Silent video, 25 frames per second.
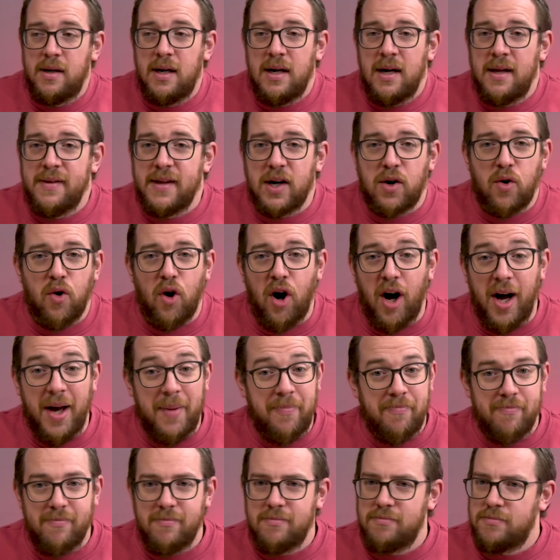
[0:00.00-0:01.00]
And the
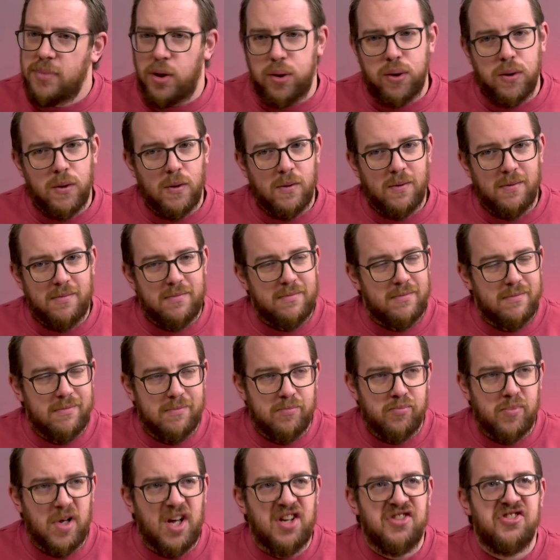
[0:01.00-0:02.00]
crime?
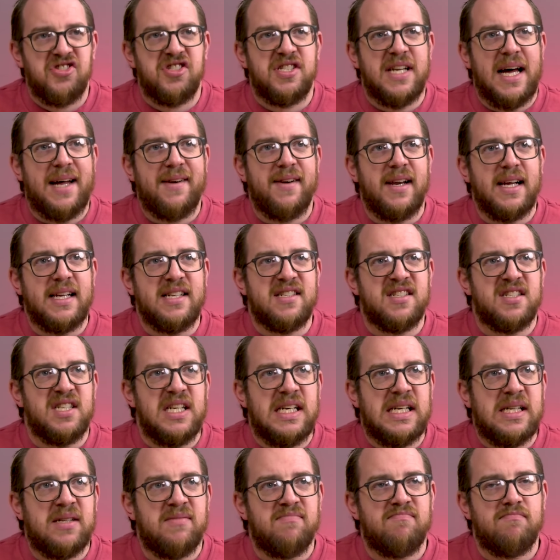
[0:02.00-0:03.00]
Standing
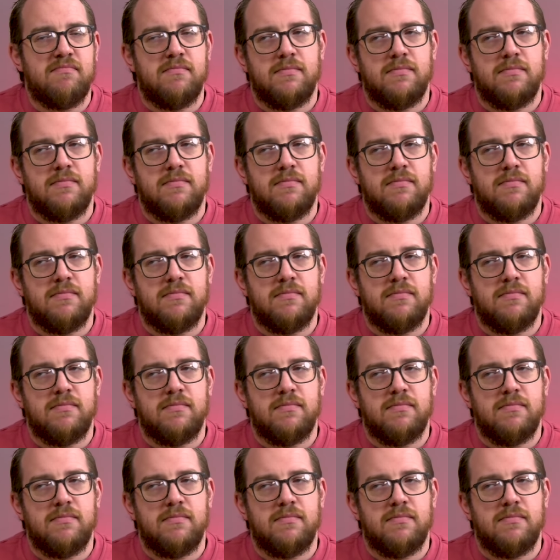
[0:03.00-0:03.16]
still.